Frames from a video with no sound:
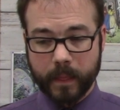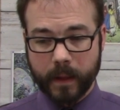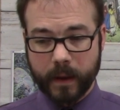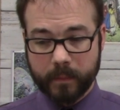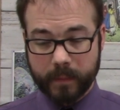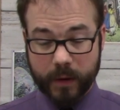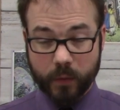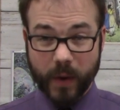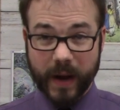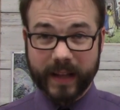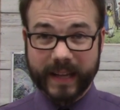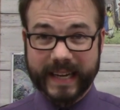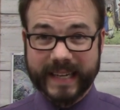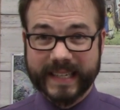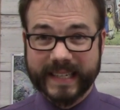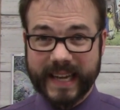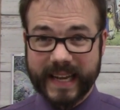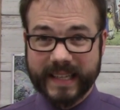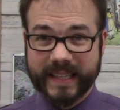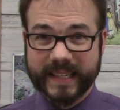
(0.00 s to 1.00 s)
Meanwhile, he
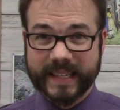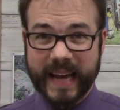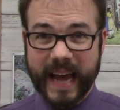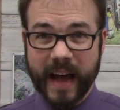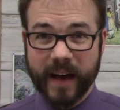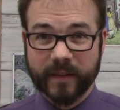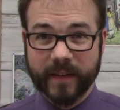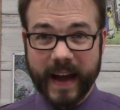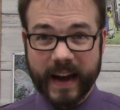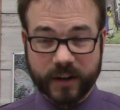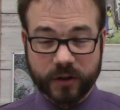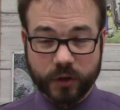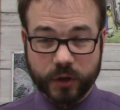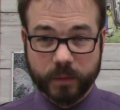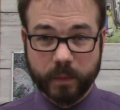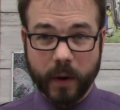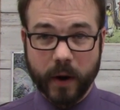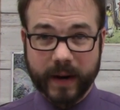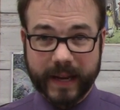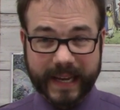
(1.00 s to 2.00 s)
sends to have
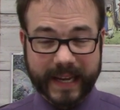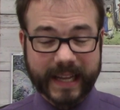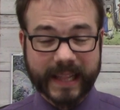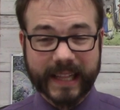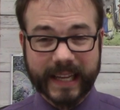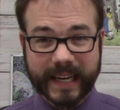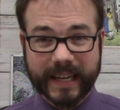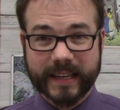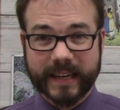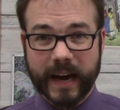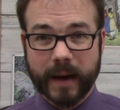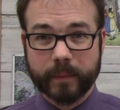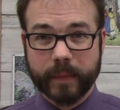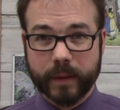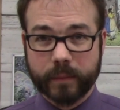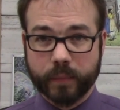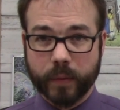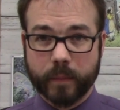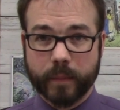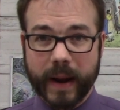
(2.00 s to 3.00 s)
Hector's body cleaned up
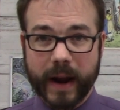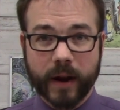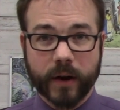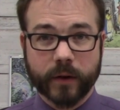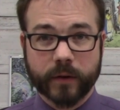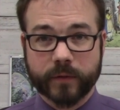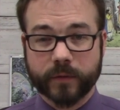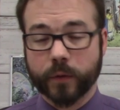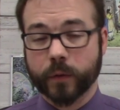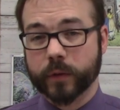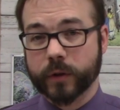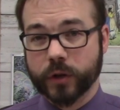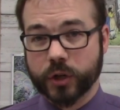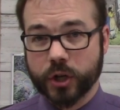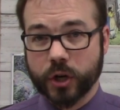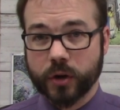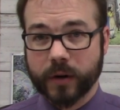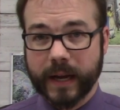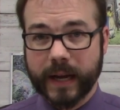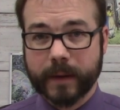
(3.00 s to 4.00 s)
and prepared for the
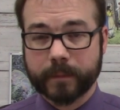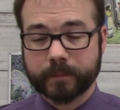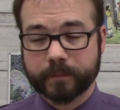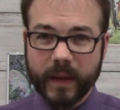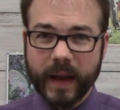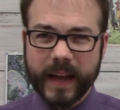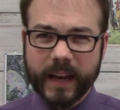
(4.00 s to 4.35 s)
journey.